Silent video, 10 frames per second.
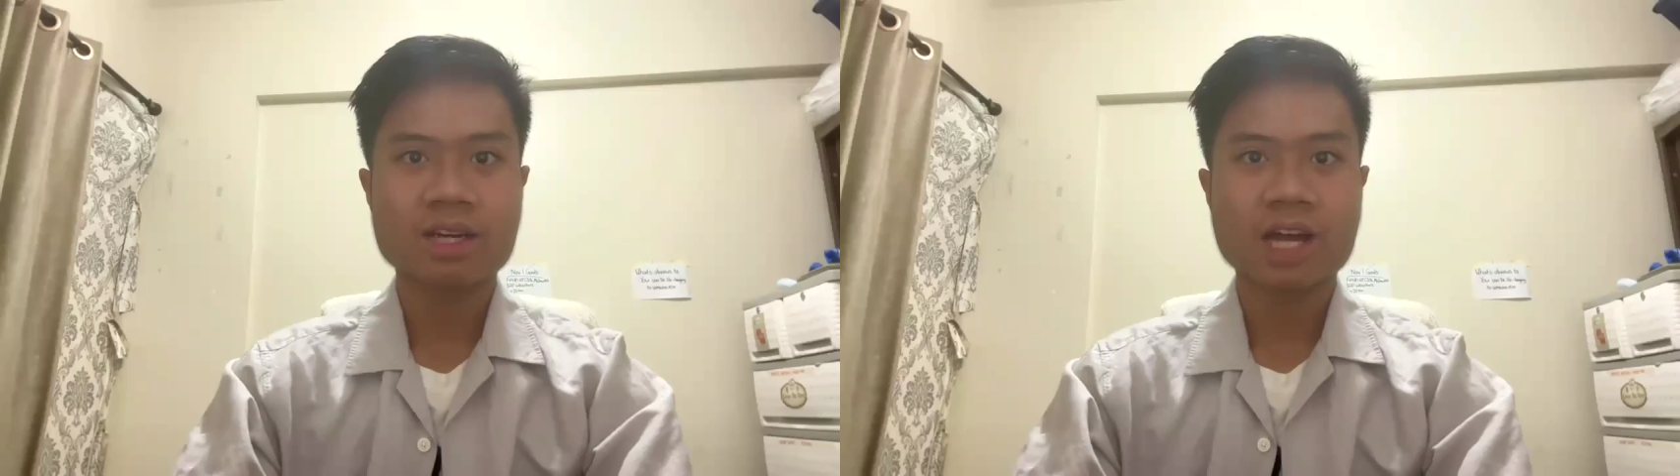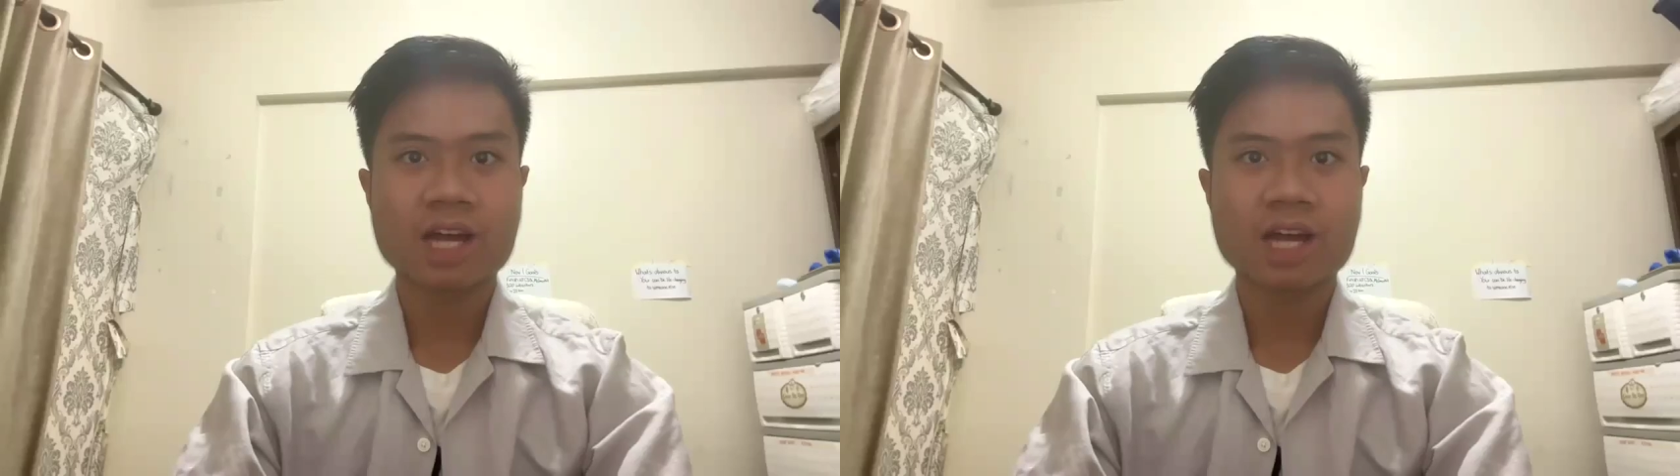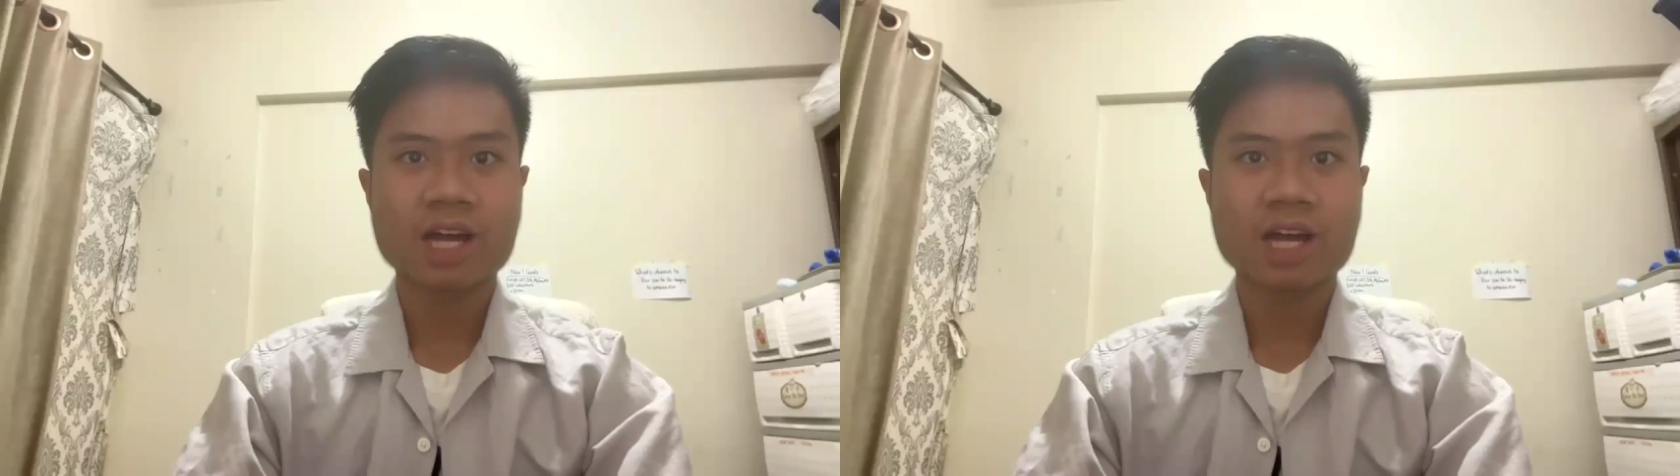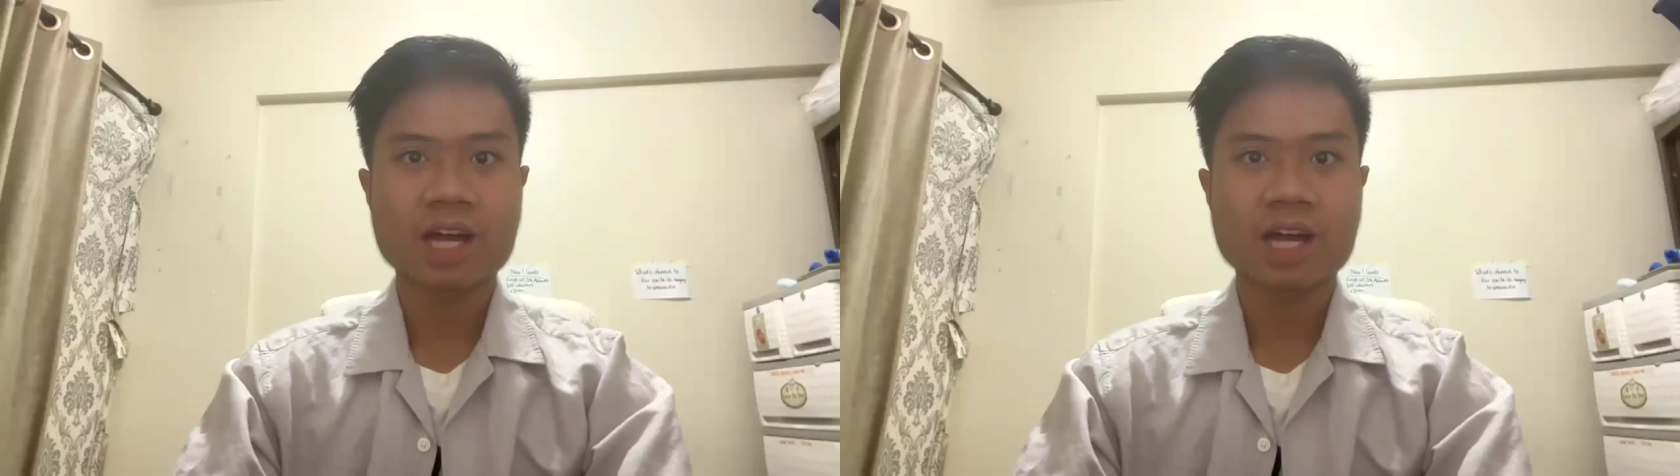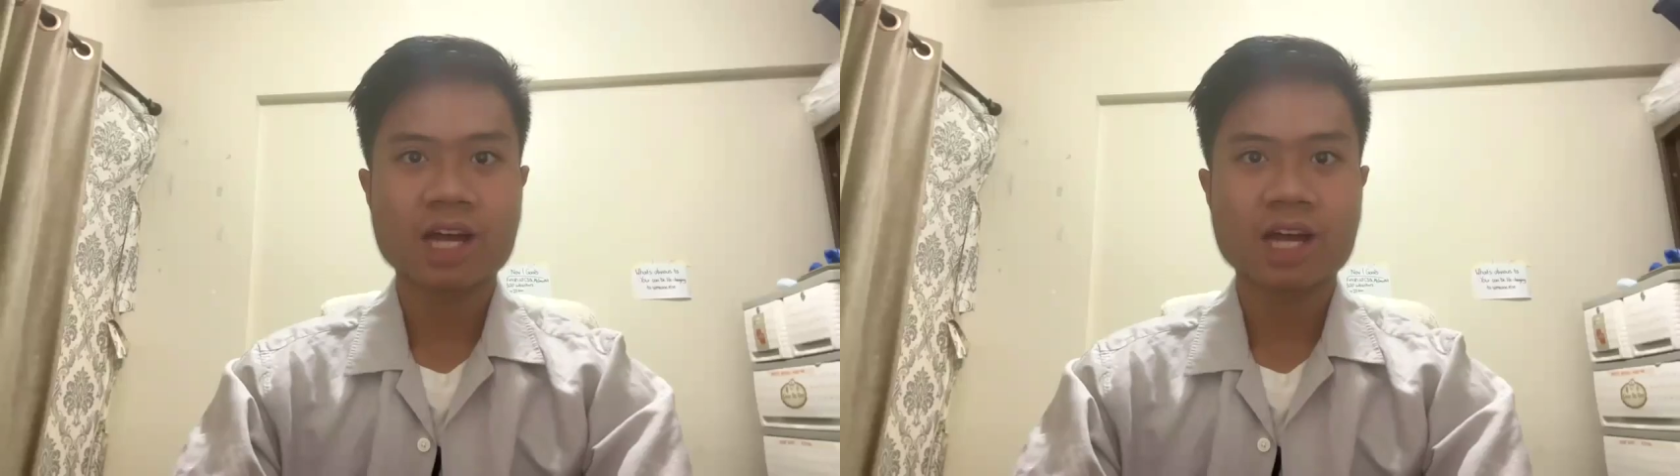I've spent 30
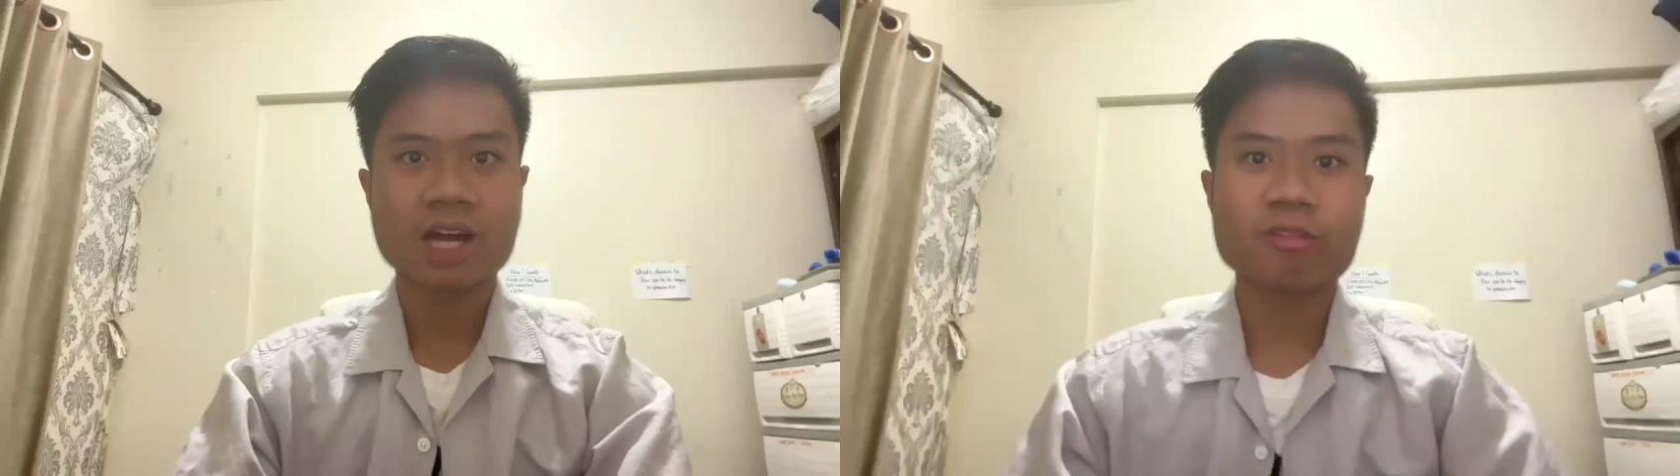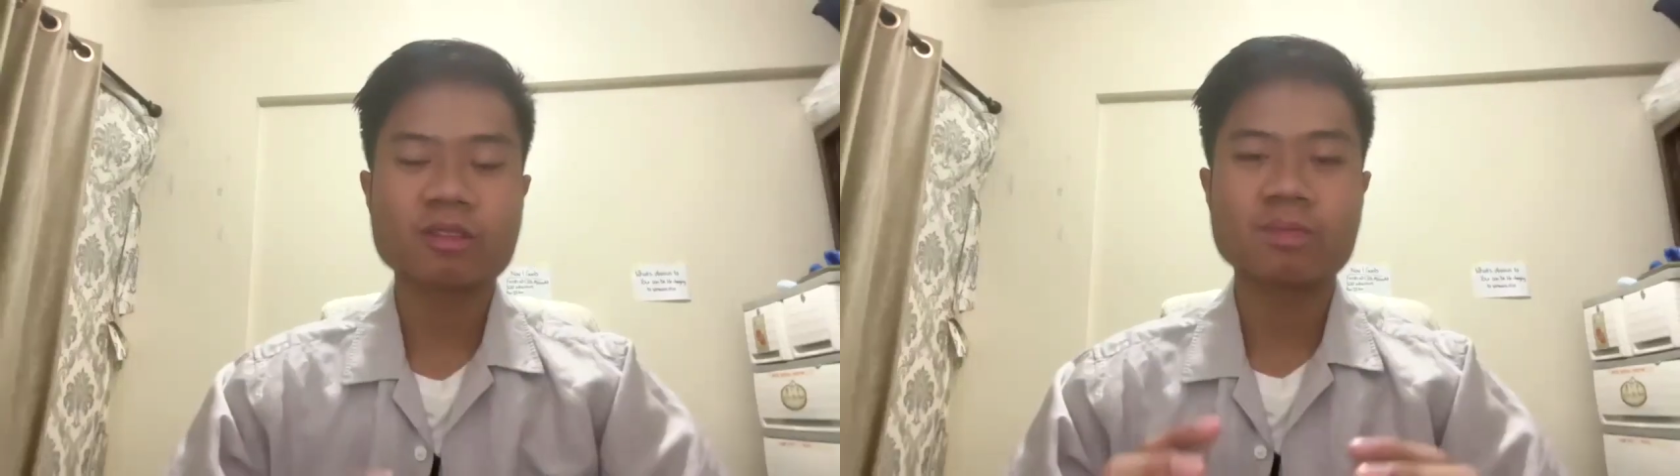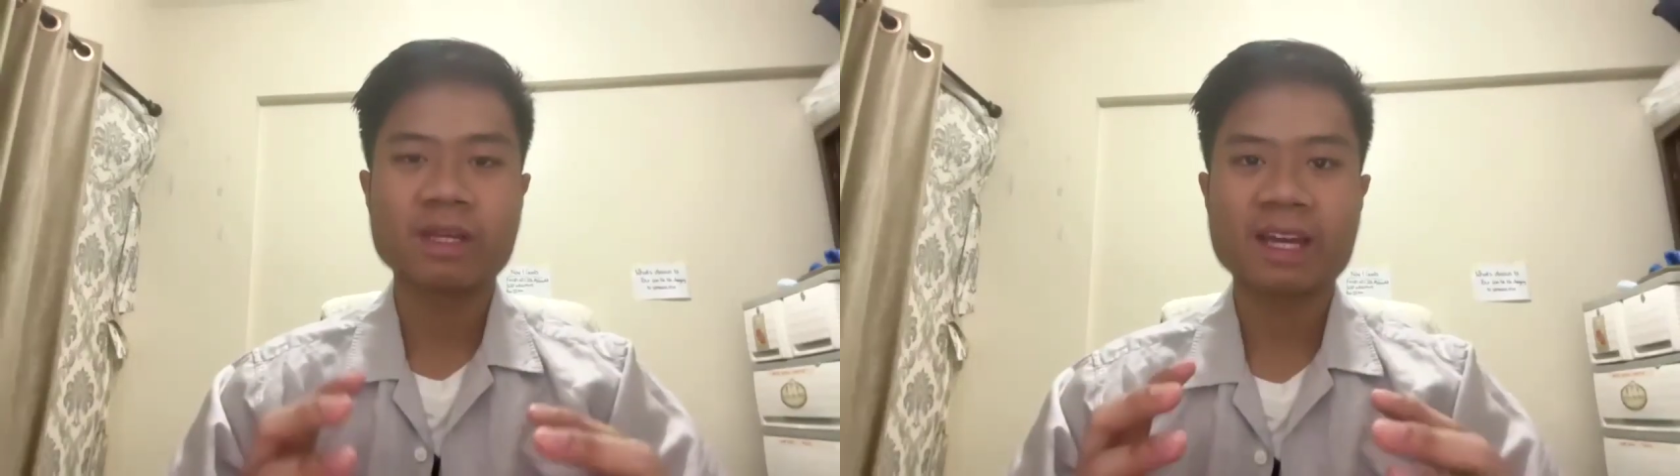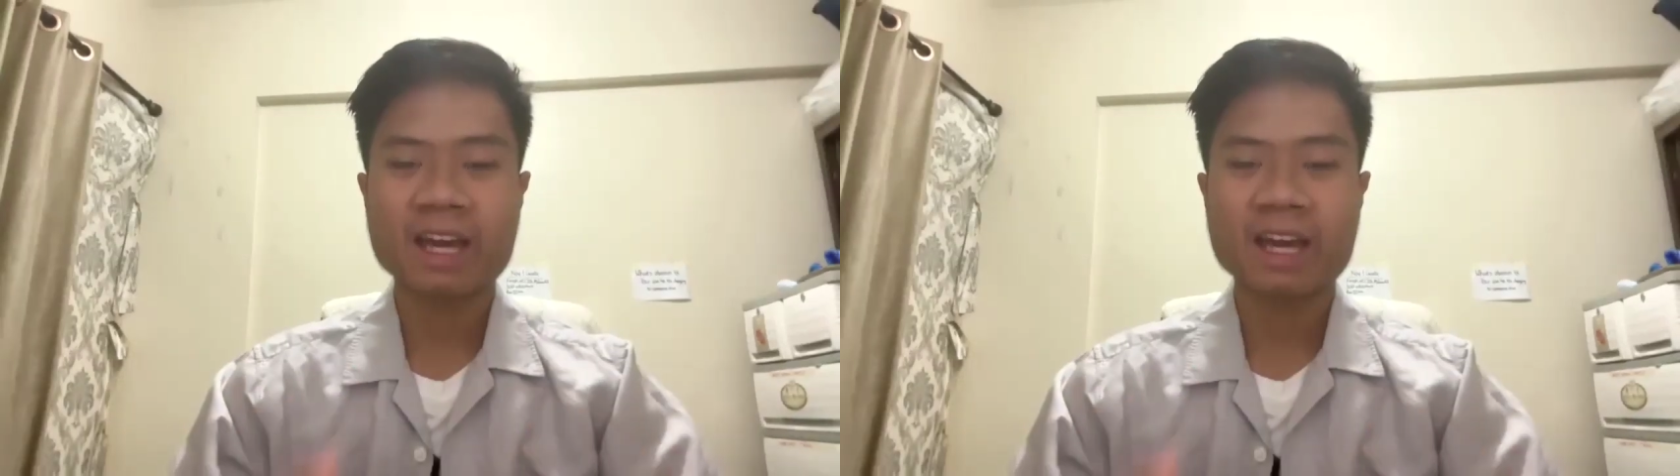plus hours playing